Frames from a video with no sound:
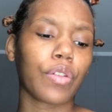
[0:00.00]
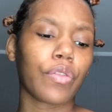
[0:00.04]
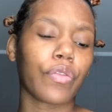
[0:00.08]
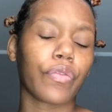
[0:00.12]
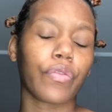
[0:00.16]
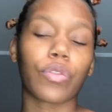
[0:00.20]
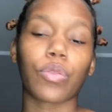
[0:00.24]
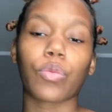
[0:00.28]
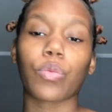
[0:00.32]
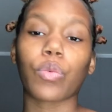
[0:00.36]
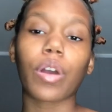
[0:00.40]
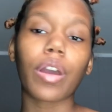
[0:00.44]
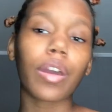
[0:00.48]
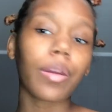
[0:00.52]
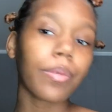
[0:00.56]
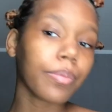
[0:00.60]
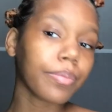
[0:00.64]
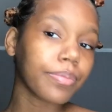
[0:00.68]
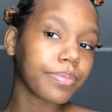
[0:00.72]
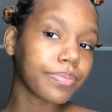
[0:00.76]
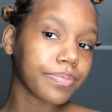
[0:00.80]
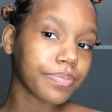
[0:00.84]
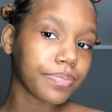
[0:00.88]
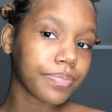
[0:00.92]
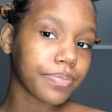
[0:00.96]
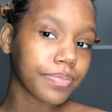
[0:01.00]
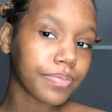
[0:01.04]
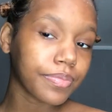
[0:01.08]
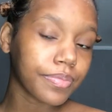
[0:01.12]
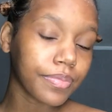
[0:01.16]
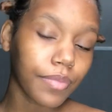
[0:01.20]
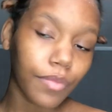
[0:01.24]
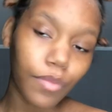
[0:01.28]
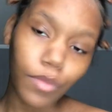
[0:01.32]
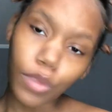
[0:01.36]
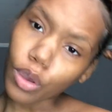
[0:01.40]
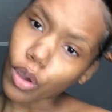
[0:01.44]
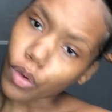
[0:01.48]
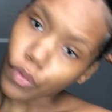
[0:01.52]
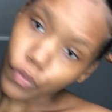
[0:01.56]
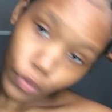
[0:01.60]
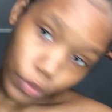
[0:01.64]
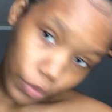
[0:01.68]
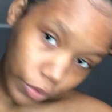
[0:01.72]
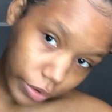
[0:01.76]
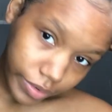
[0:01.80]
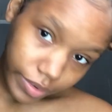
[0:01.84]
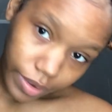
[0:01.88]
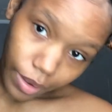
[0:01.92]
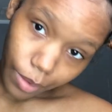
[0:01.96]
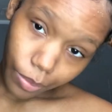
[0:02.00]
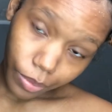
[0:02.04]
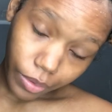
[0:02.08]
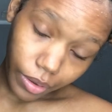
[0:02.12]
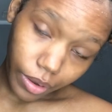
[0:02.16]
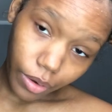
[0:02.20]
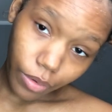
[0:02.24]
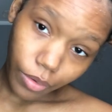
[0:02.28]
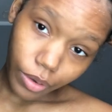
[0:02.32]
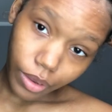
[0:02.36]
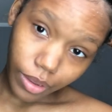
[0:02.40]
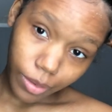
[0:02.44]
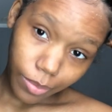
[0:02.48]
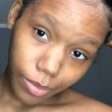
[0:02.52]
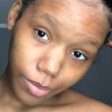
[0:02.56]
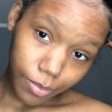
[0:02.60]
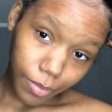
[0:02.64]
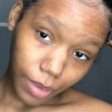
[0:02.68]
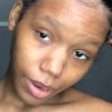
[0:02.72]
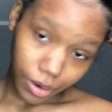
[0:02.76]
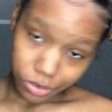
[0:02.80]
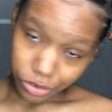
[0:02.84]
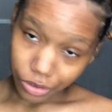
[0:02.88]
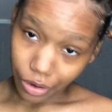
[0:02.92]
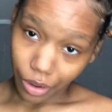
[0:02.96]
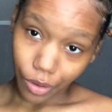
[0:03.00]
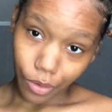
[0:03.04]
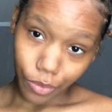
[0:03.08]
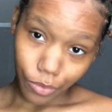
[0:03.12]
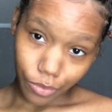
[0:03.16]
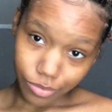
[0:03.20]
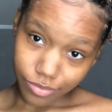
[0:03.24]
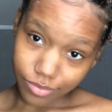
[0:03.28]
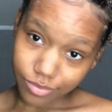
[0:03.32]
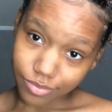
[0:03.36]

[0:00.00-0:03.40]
For one, of course I plan on keeping my child.